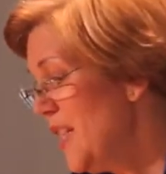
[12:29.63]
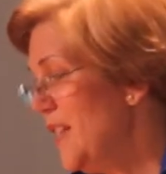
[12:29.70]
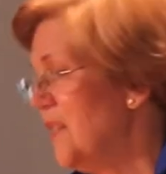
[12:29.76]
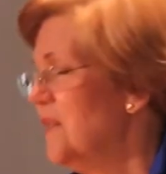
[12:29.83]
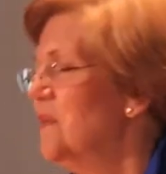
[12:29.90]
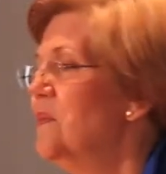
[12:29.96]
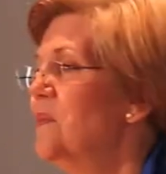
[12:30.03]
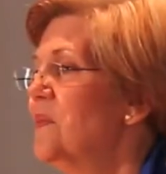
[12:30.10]

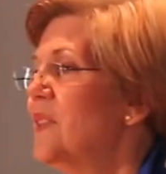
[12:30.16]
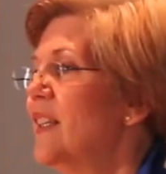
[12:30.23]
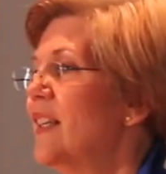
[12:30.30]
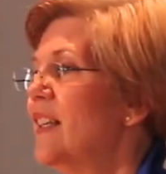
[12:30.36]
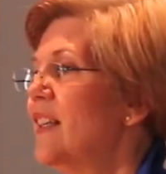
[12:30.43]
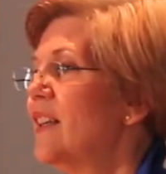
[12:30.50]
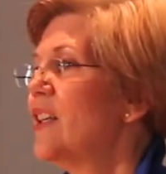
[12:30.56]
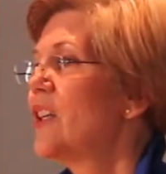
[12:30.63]
it.
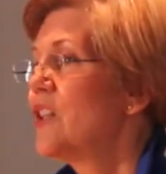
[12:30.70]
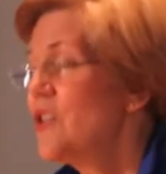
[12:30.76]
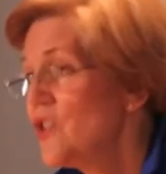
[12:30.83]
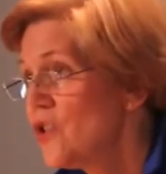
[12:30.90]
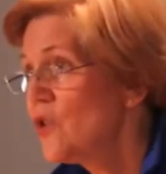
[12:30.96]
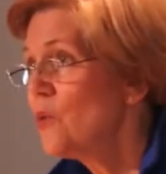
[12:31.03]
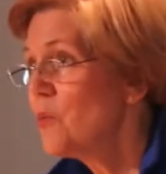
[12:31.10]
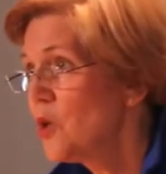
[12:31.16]
The
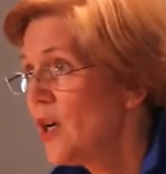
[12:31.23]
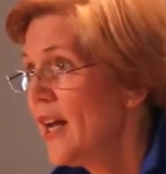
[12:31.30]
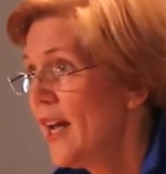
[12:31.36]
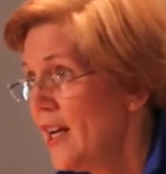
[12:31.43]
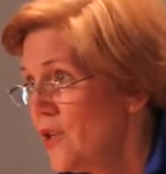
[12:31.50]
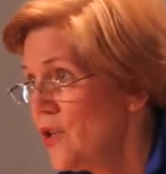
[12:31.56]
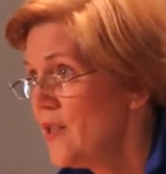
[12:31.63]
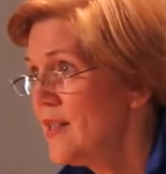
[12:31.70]
consumer
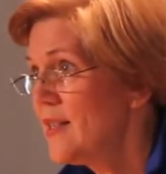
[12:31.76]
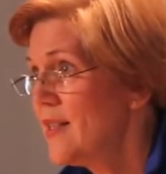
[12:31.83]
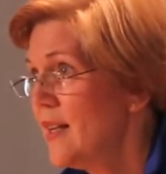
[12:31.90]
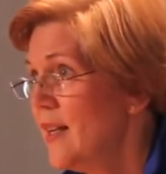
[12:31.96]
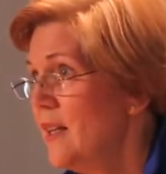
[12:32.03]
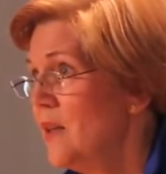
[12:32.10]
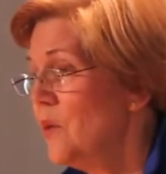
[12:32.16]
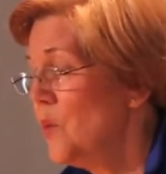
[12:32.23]
agency